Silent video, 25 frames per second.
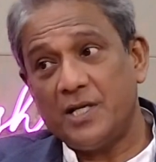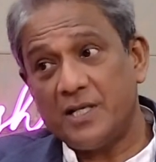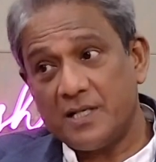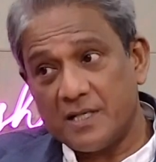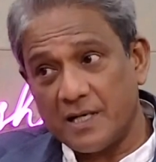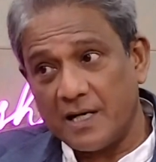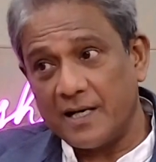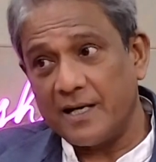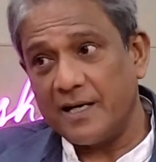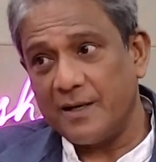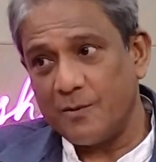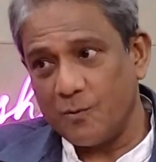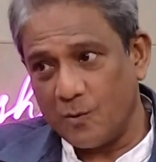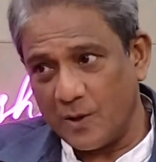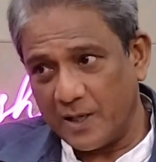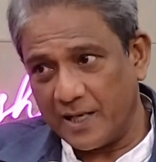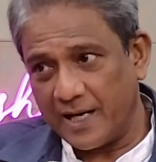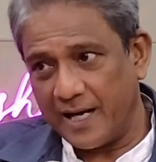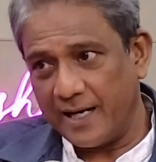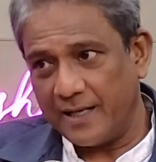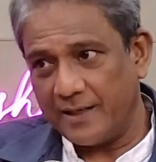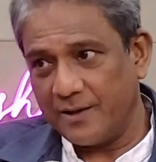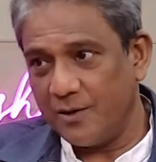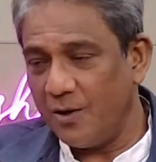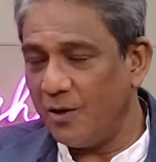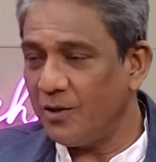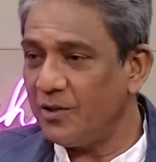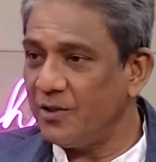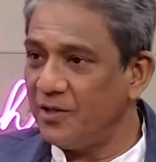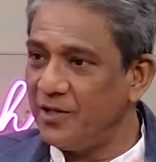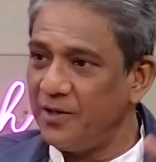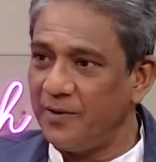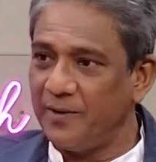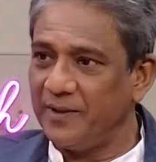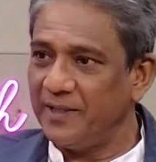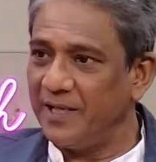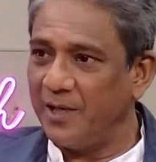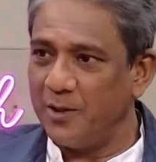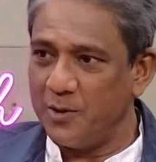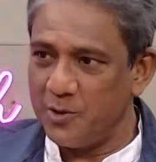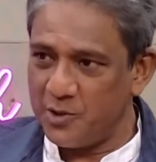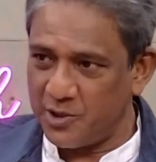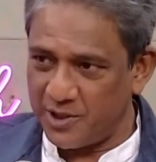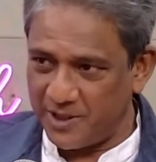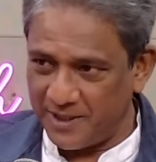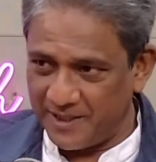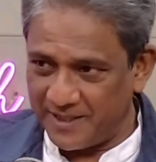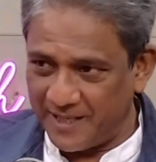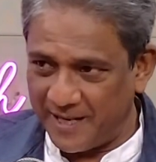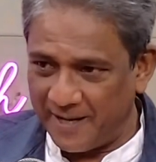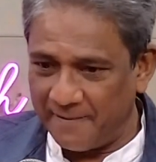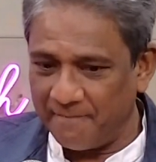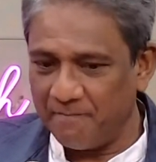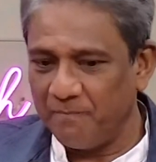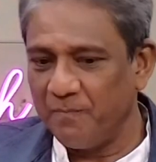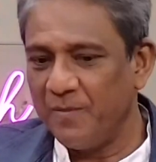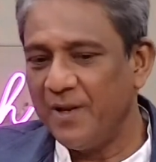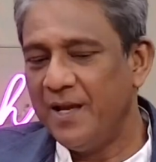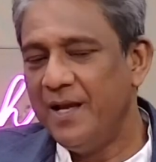started working, not during the Lucian time,